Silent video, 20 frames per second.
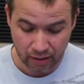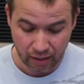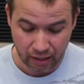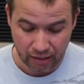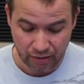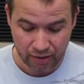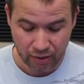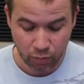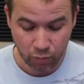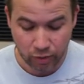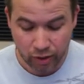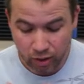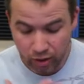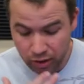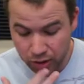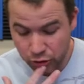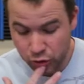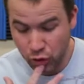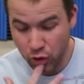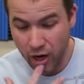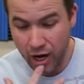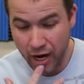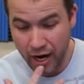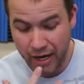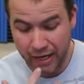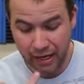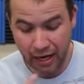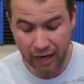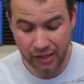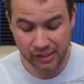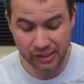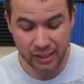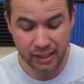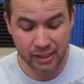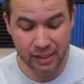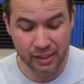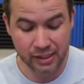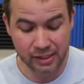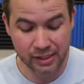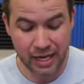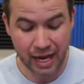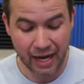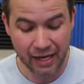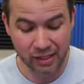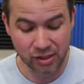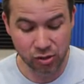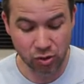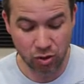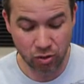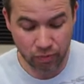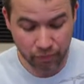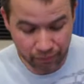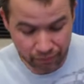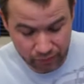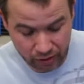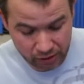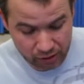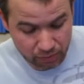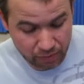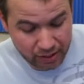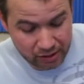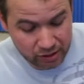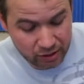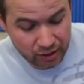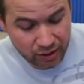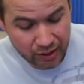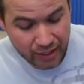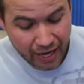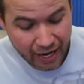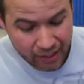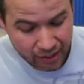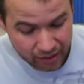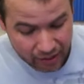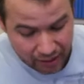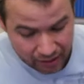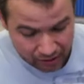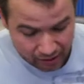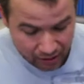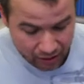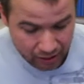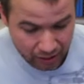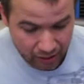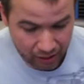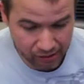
And then we are going to try, I seen this deck, so it's basically a deck that uh,